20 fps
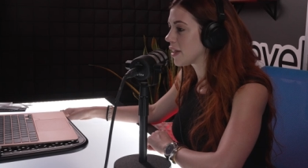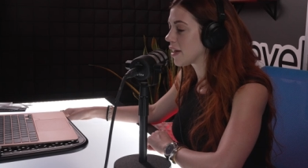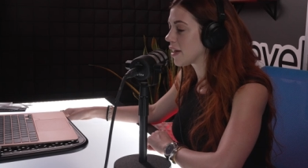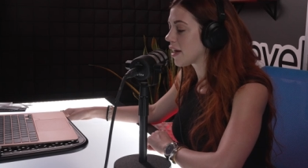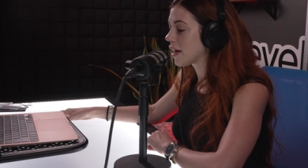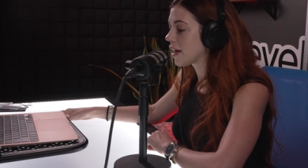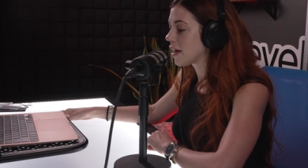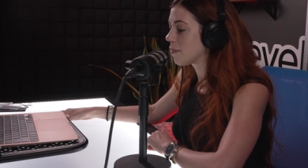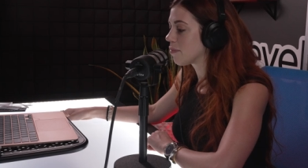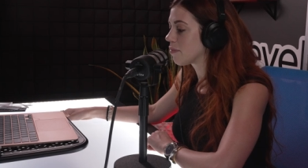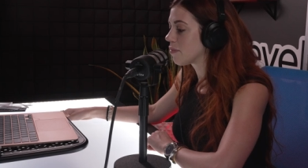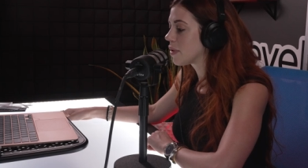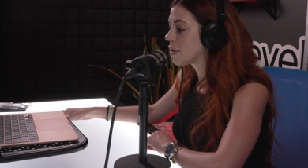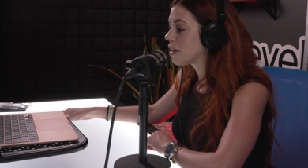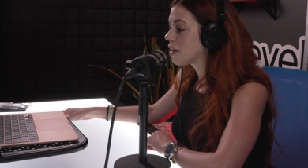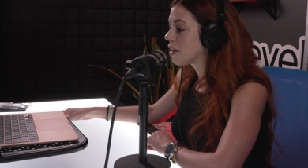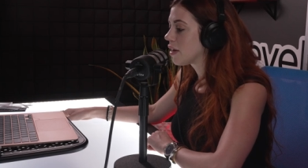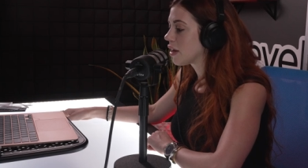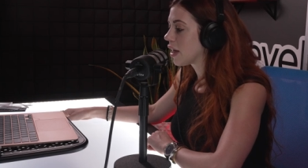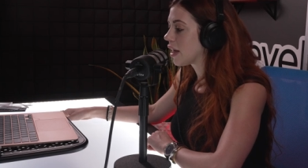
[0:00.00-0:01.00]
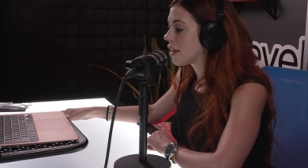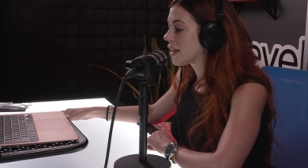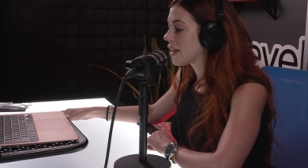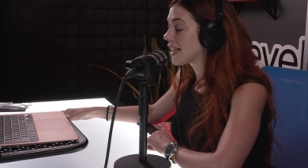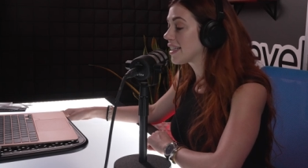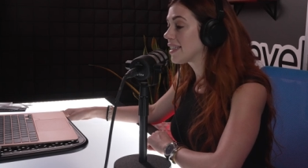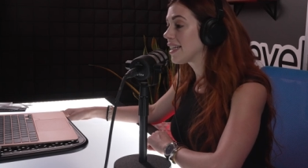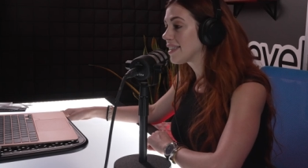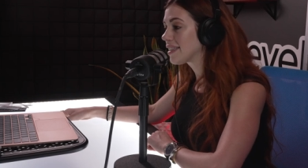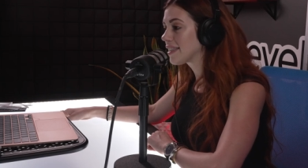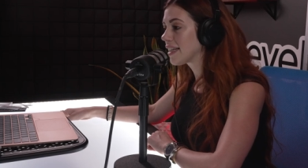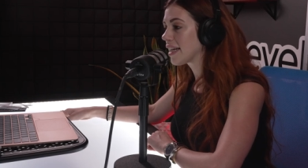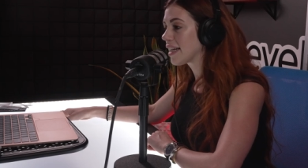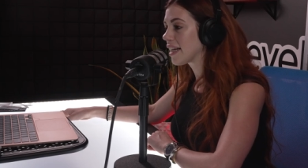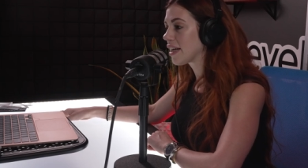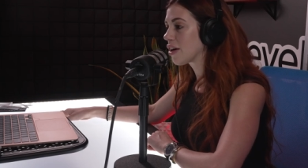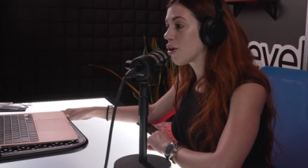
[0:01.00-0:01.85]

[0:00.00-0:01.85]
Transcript: um, a, like a destiny